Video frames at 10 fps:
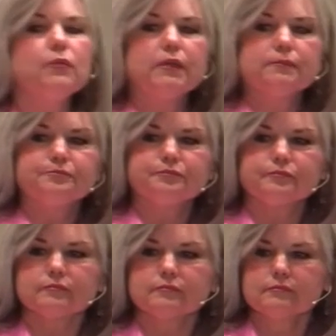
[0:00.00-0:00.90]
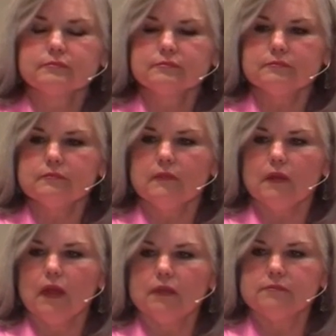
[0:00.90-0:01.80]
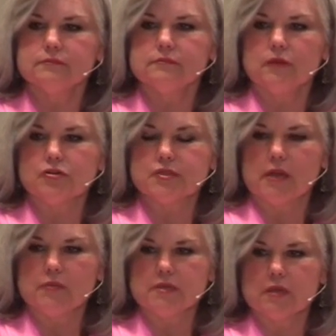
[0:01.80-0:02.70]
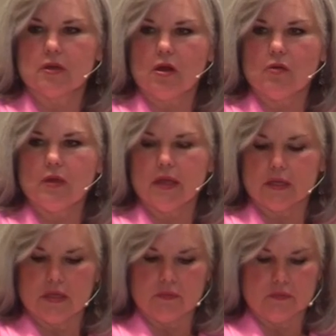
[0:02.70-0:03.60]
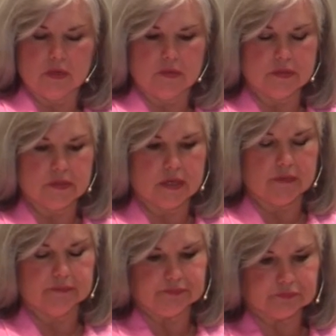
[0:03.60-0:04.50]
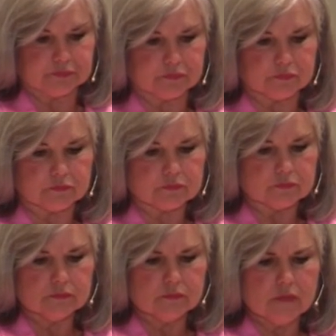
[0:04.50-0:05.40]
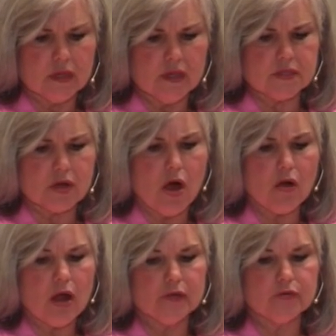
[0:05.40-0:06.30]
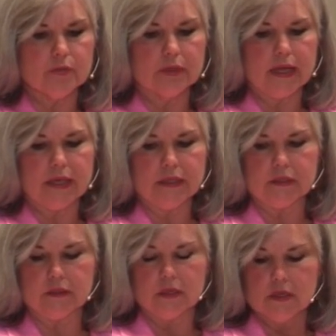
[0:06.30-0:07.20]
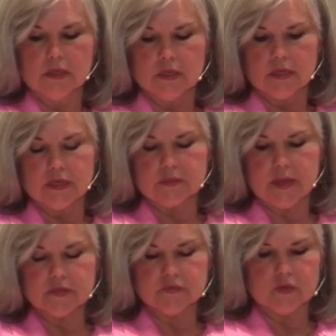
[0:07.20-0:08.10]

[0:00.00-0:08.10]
when um, her son was in a car wreck, he, he was, um, his car hydroplaned, and his best